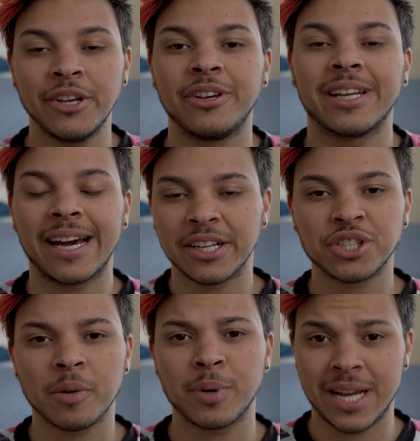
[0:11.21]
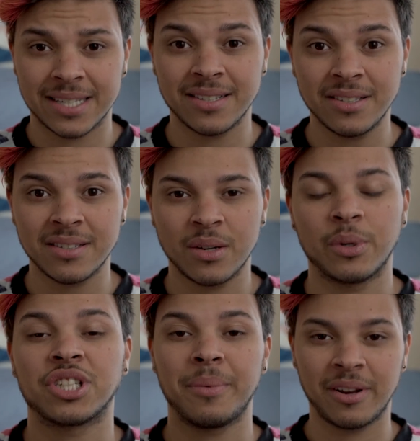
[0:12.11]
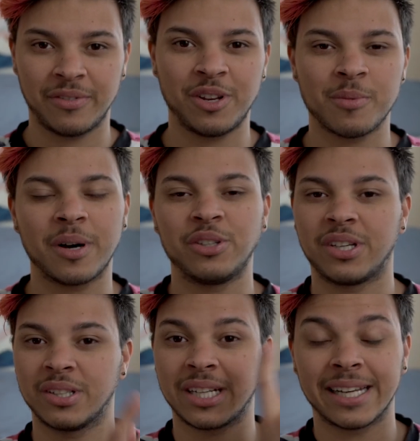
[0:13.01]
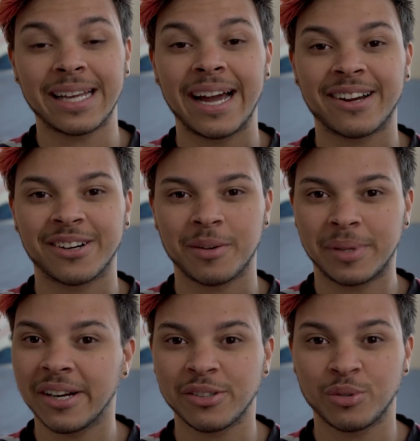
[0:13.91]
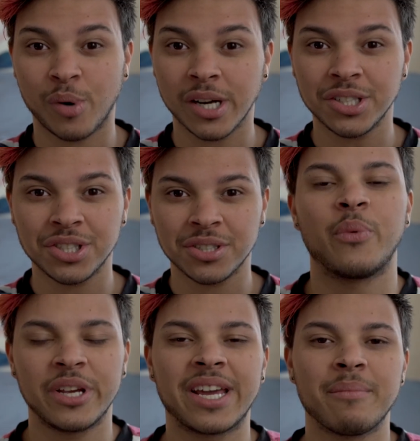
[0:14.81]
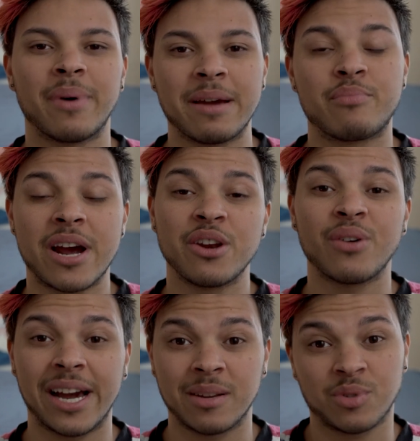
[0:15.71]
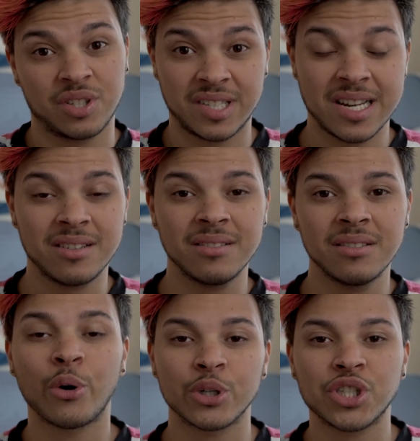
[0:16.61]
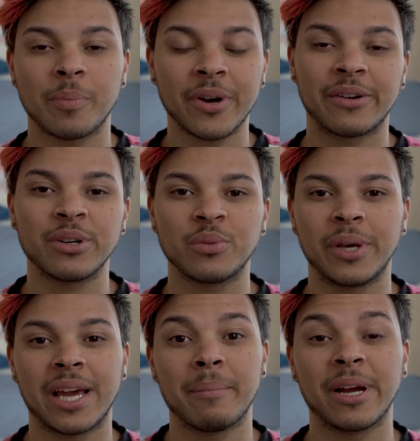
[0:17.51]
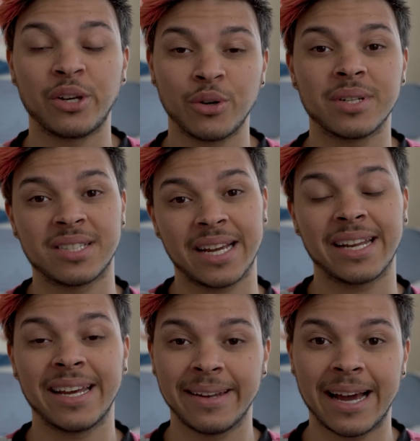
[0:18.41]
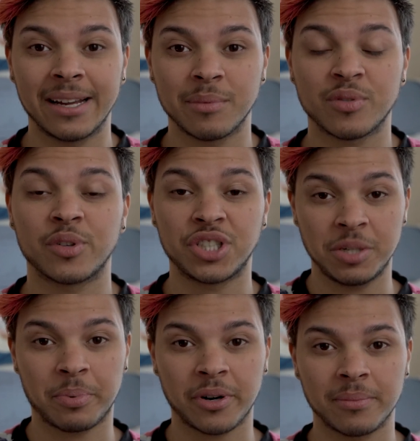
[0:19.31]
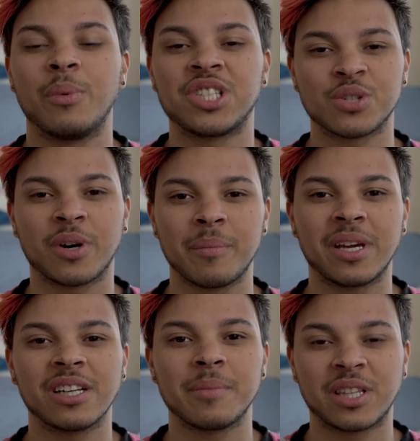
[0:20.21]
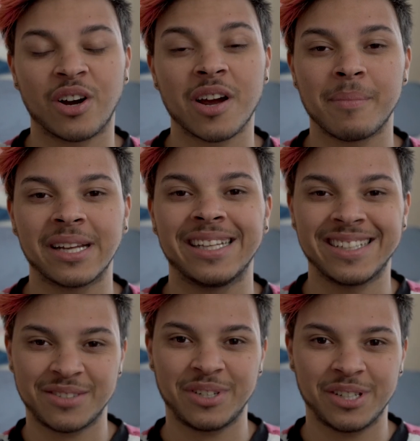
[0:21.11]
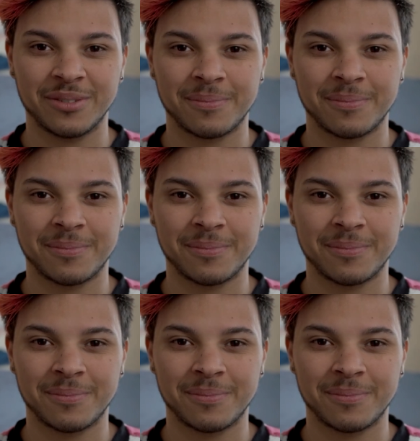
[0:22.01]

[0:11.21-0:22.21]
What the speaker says: You can either shop on Essence, which I made a video about, you can click the iCard up there to watch, where you can buy brand new items on sale, or shop on Grailed where you can buy new and secondhand items for cheaper, which is what I'm going to be talking about in this video.